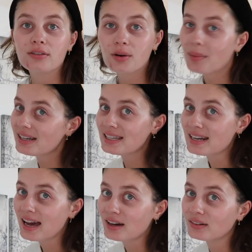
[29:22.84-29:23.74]
I feel better
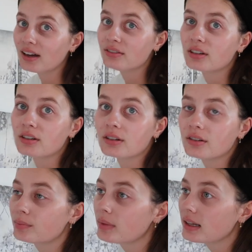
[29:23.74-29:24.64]
now. I
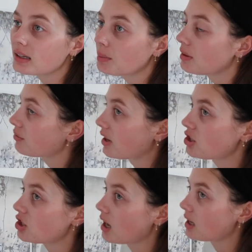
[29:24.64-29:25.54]
feel a little bit
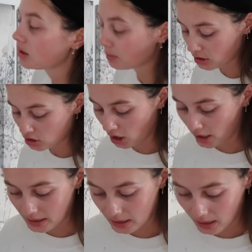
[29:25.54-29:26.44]
fresher, a little bit
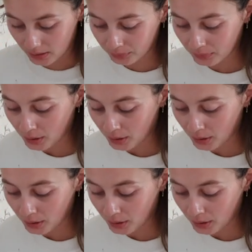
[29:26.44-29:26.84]
shinier.